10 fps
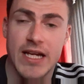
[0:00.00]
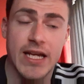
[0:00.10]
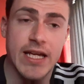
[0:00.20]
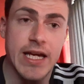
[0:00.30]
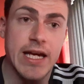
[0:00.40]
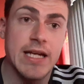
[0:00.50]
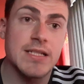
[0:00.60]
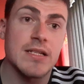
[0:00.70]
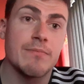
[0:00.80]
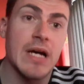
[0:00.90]
eight
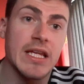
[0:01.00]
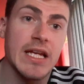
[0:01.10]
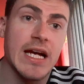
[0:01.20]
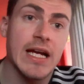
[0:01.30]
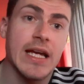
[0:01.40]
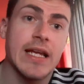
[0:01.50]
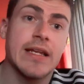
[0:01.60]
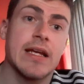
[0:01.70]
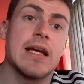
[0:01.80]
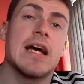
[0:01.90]
years, Man
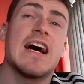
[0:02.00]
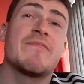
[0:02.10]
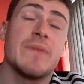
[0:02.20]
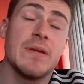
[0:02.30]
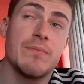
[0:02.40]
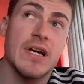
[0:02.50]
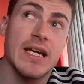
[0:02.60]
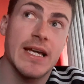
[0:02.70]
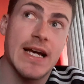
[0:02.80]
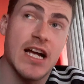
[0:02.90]
United have been
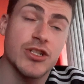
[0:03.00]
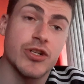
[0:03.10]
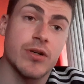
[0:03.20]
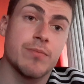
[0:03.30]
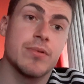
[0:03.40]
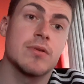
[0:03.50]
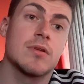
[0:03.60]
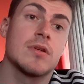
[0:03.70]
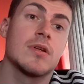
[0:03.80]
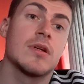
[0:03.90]
playing catch up.
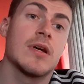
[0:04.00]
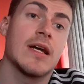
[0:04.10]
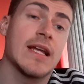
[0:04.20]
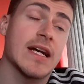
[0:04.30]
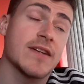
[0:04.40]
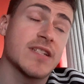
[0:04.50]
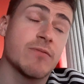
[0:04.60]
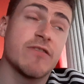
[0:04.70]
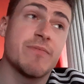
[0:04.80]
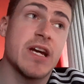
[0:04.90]
And like I said,
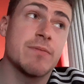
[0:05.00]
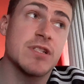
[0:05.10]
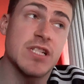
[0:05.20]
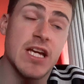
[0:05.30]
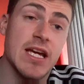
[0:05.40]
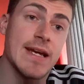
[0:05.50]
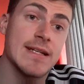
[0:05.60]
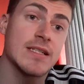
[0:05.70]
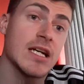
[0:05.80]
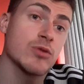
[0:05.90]
we've made
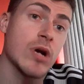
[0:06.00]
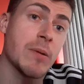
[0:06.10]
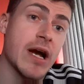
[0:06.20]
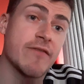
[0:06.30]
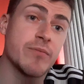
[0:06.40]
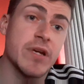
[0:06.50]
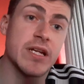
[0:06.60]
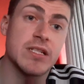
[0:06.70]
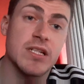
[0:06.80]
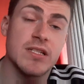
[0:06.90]
mistakes. That's why we haven't been
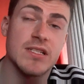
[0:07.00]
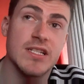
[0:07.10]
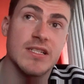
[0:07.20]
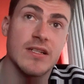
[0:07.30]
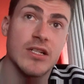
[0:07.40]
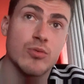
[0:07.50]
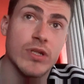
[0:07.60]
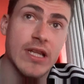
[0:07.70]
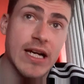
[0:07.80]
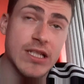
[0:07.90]
as consistent as
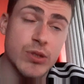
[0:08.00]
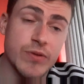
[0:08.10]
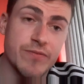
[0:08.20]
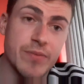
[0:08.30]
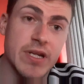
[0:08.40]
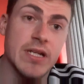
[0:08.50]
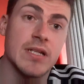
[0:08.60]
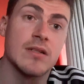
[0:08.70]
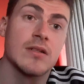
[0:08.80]
we'd like to have been.